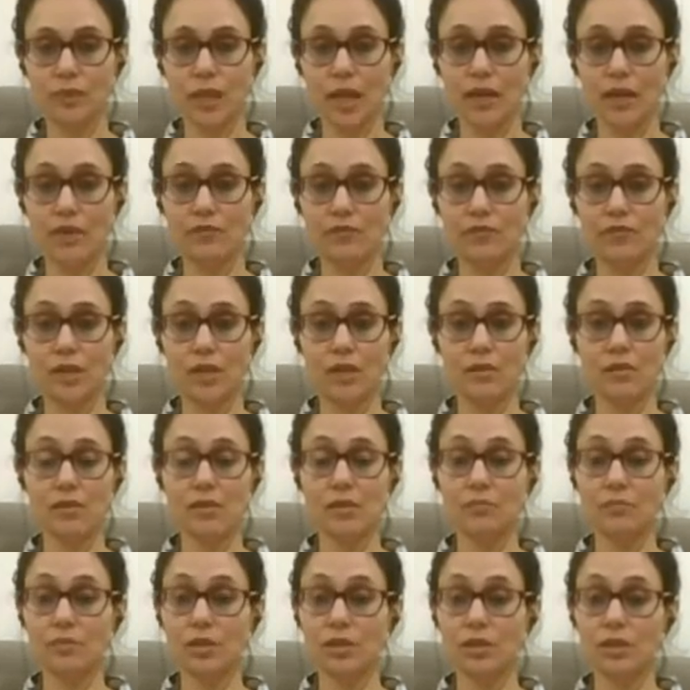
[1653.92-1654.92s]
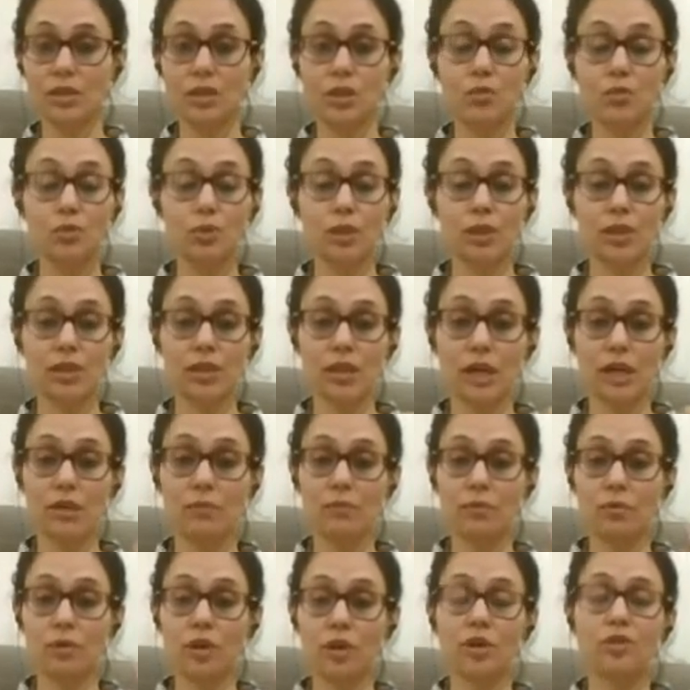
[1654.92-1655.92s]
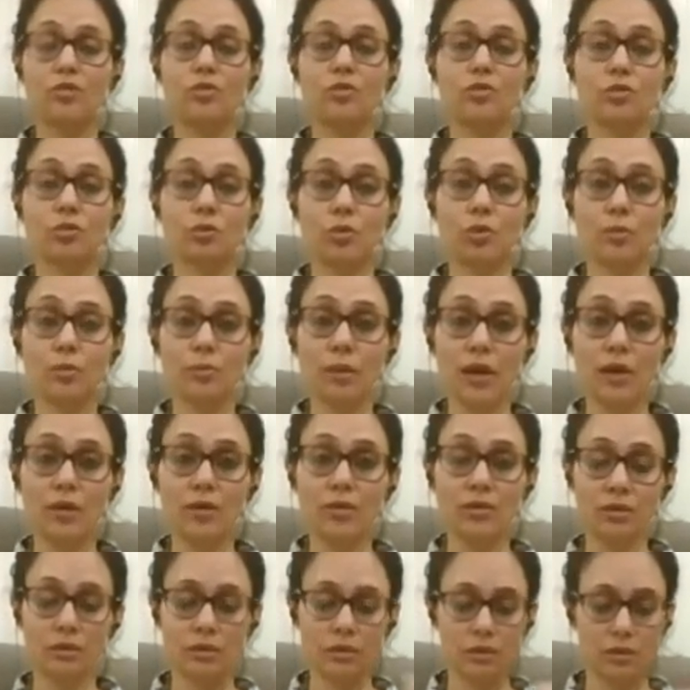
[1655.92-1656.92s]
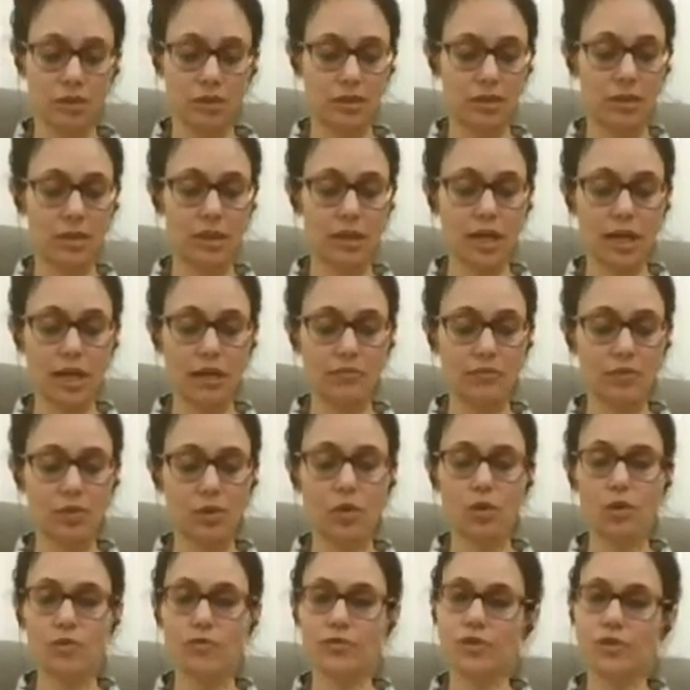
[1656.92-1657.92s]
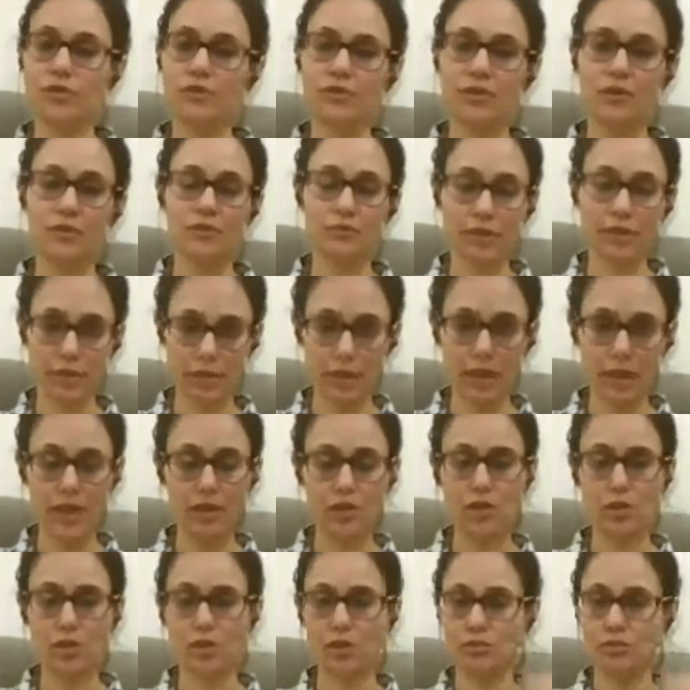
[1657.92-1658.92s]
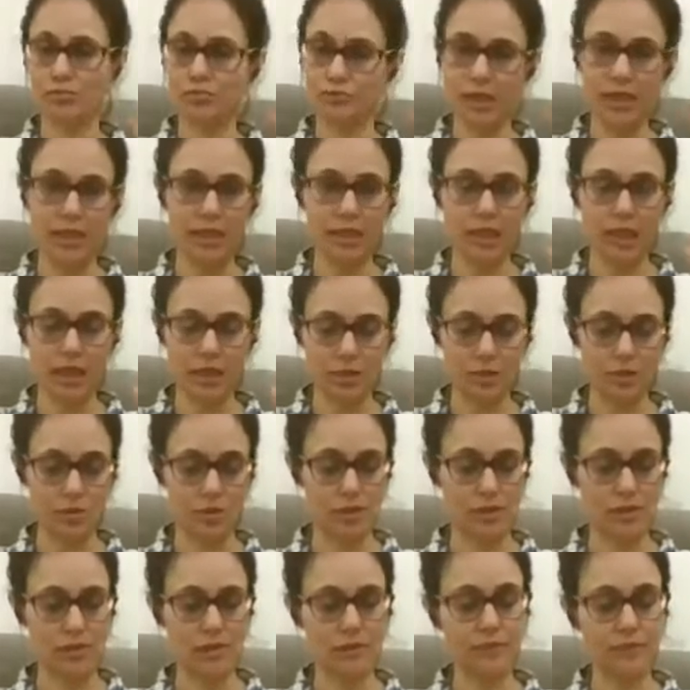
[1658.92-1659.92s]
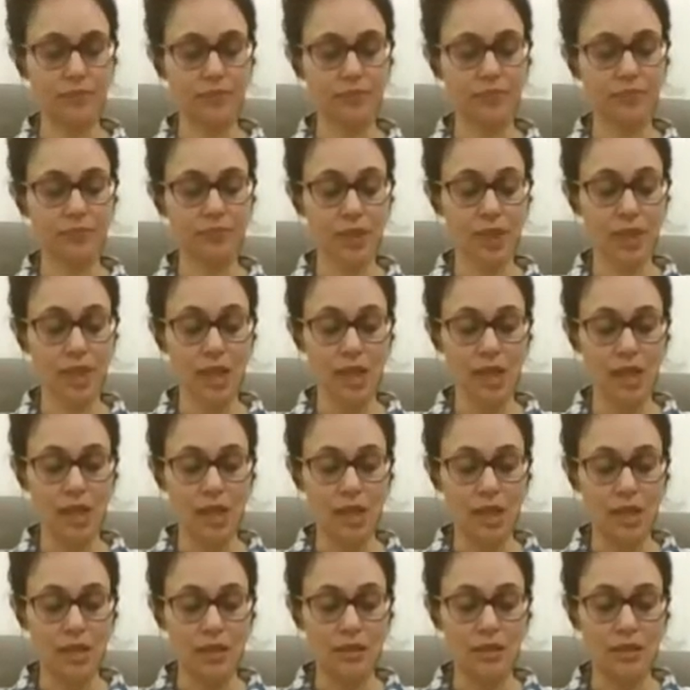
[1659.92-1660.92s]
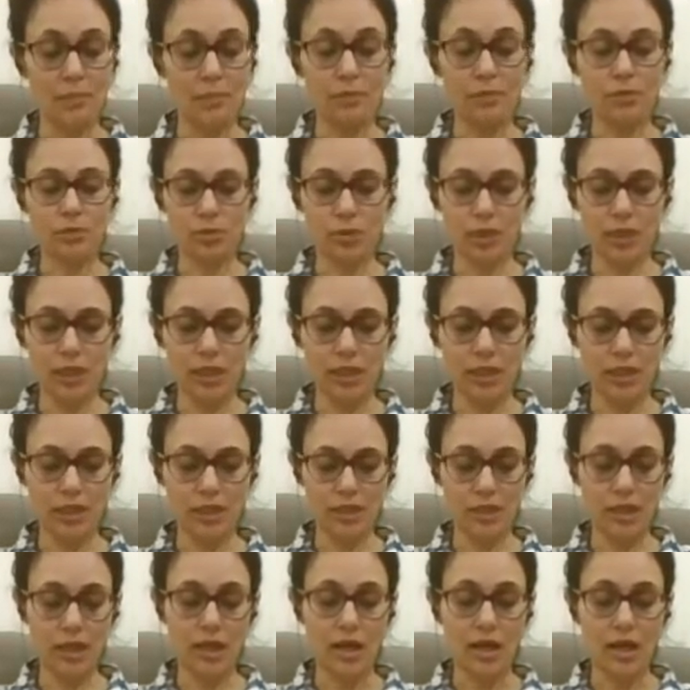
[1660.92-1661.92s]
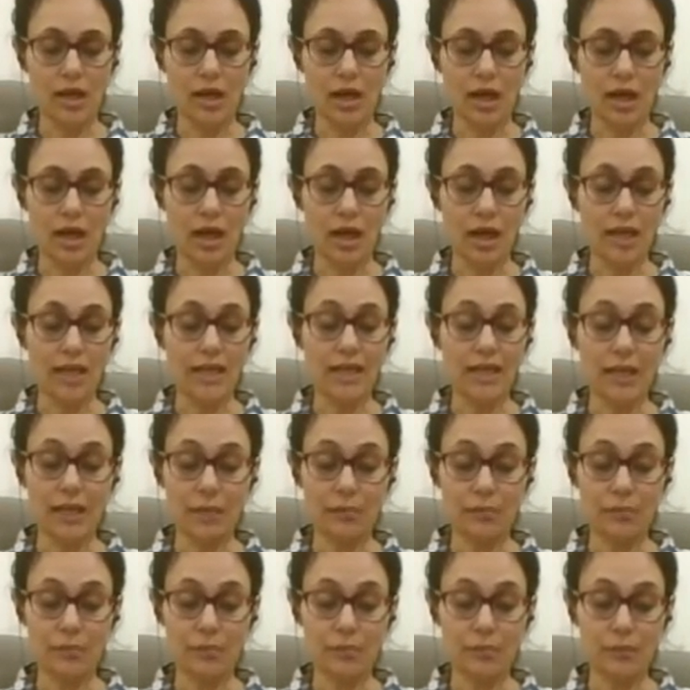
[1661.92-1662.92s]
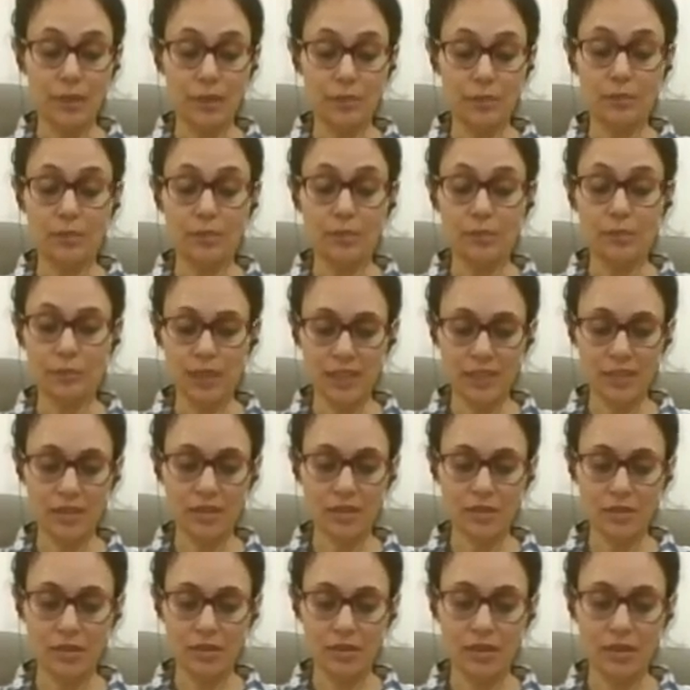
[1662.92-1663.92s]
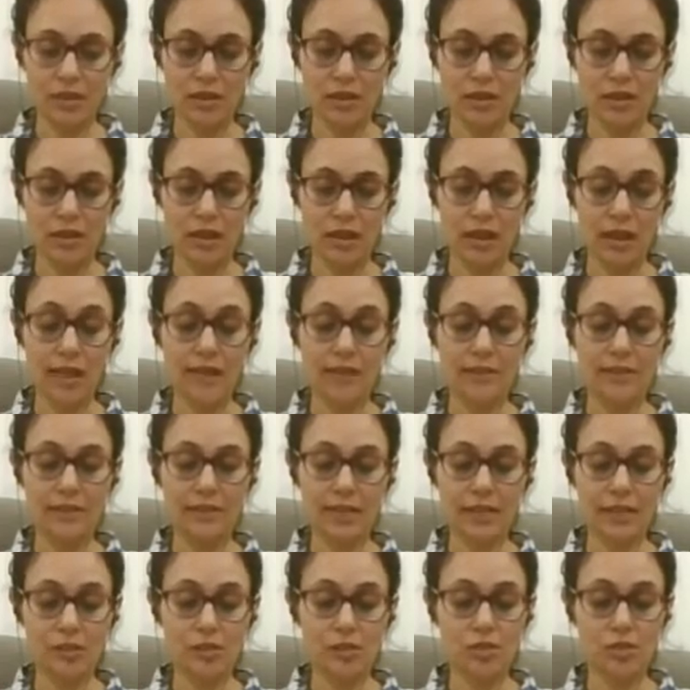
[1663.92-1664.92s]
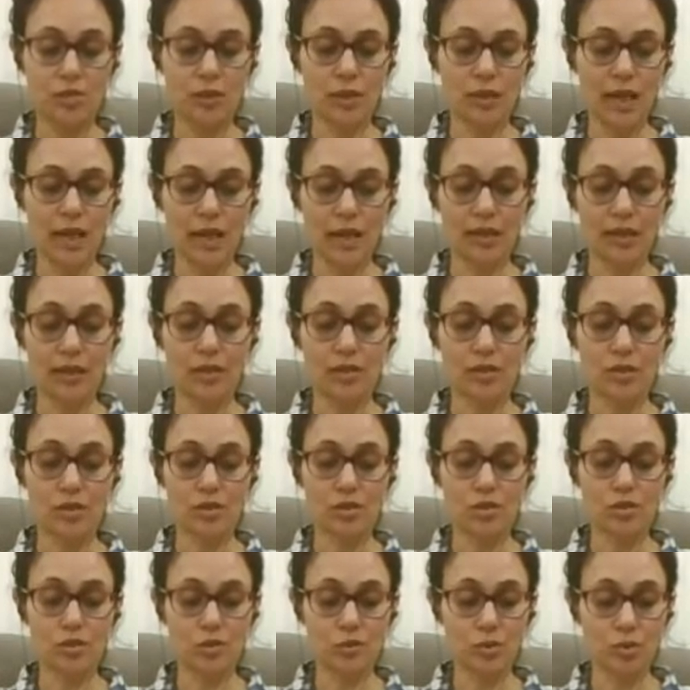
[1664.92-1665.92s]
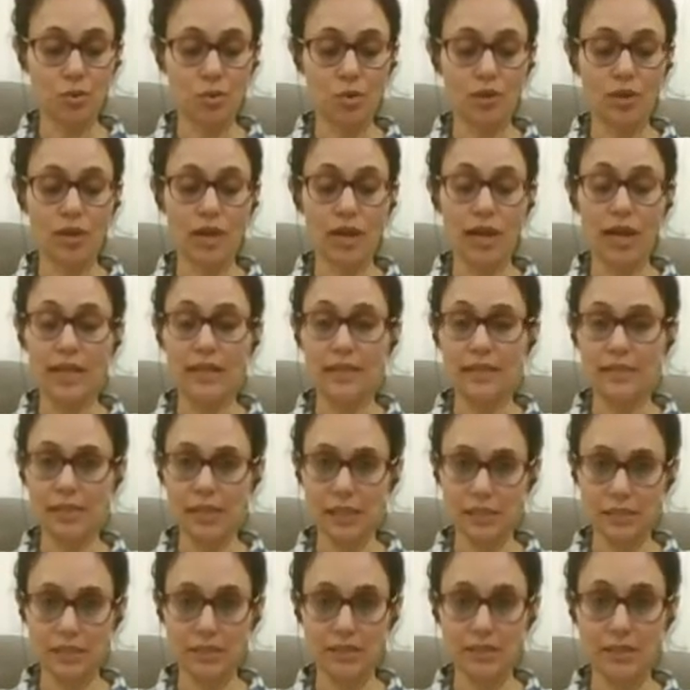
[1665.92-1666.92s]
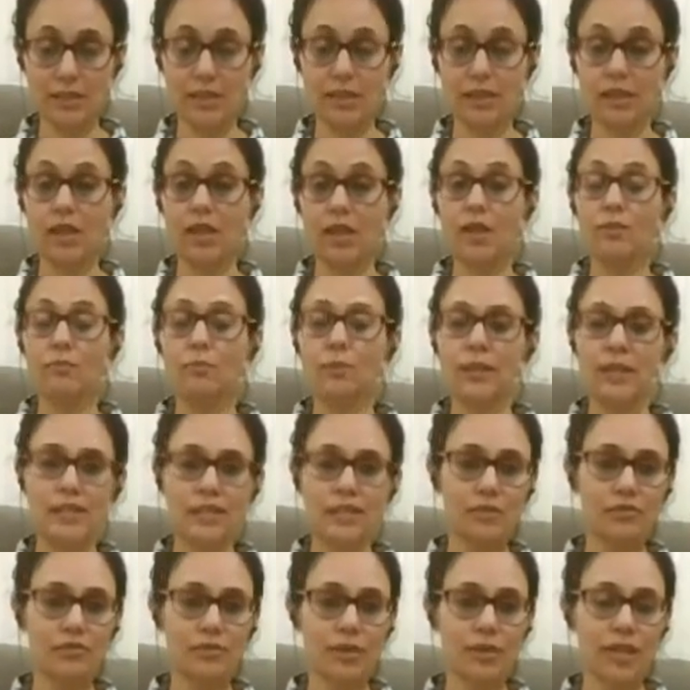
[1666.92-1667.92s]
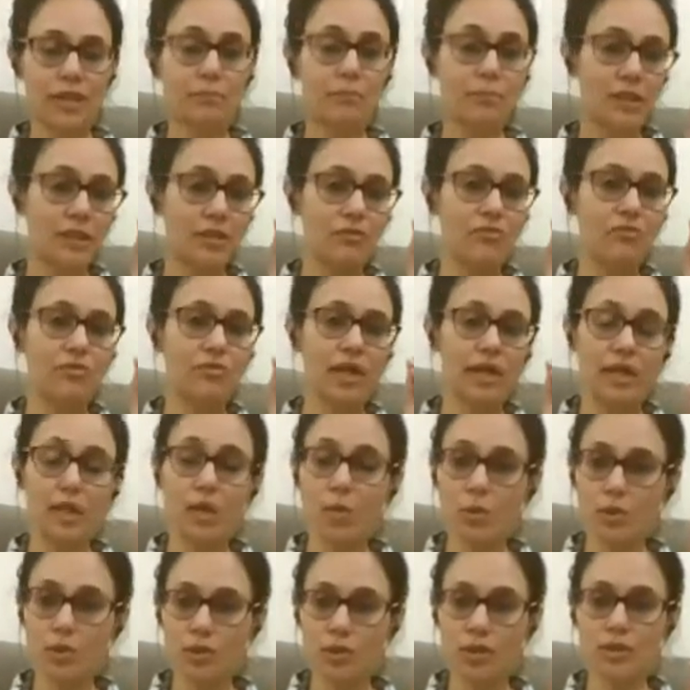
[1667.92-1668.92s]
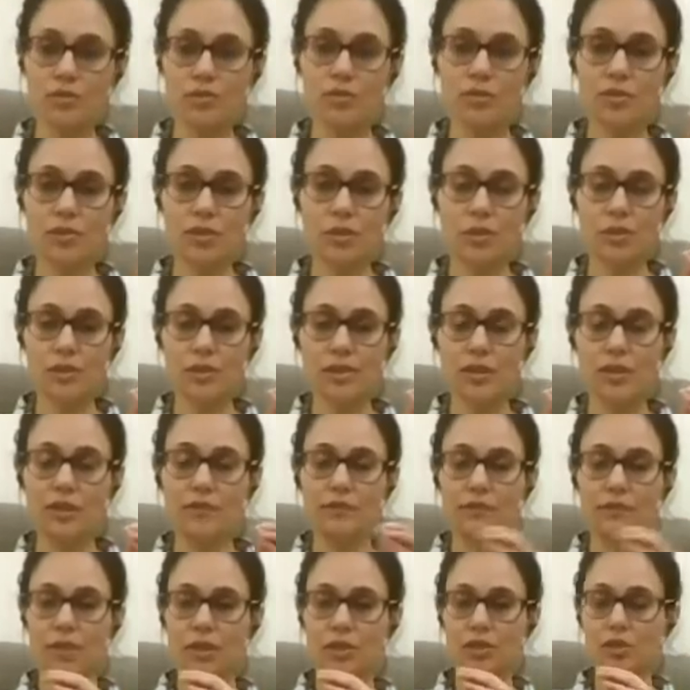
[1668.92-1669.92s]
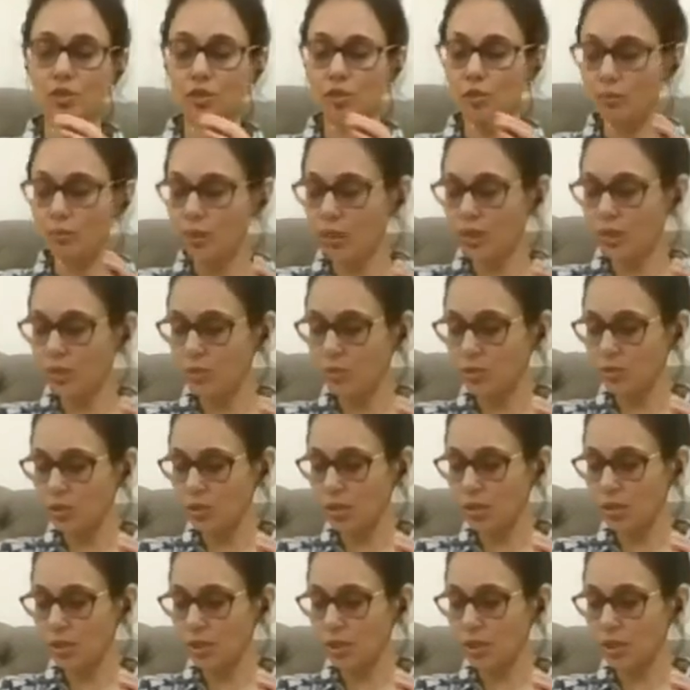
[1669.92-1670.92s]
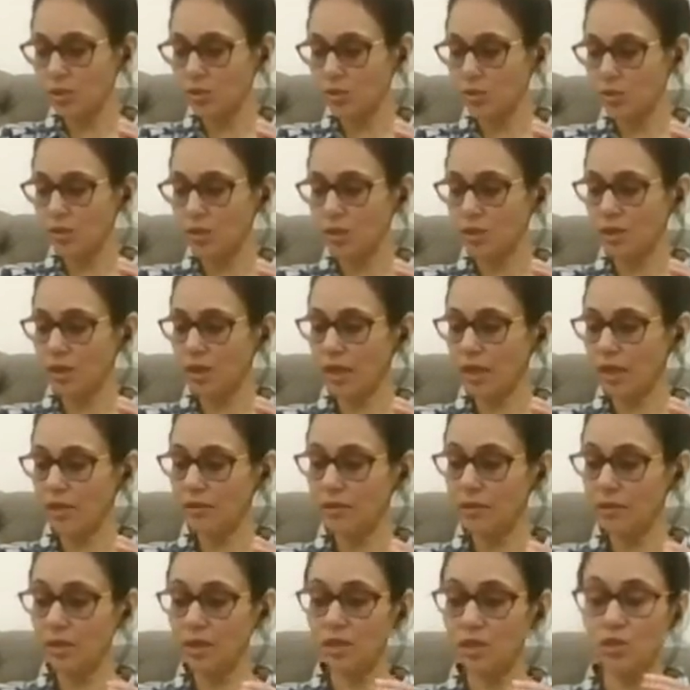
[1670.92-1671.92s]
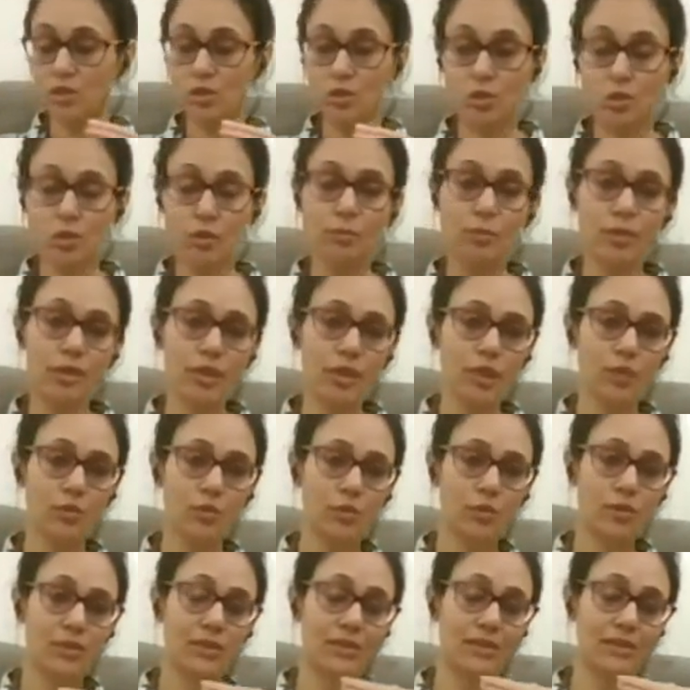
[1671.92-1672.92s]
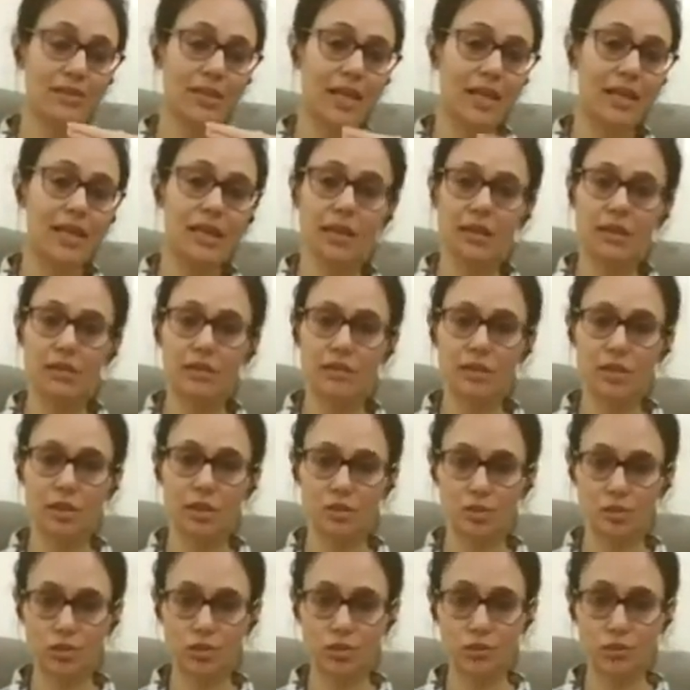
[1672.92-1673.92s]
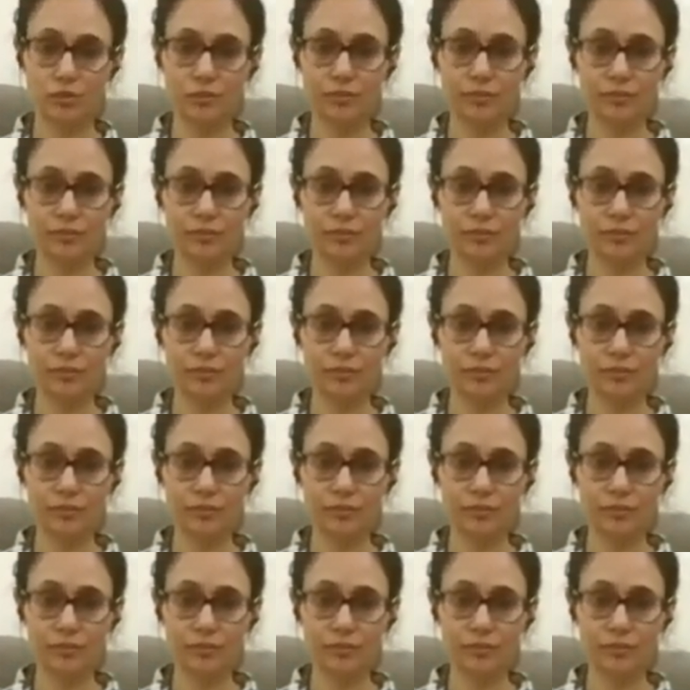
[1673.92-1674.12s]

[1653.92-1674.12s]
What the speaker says: If there is something new that I'm going to go about, then I will always feel very anxious, very anxious. Number three, I am a people pleaser and I tend to lack a strong identity. Please be very honest with yourself. There's nobody who is judging you here, and there is nobody who is saying anything to you.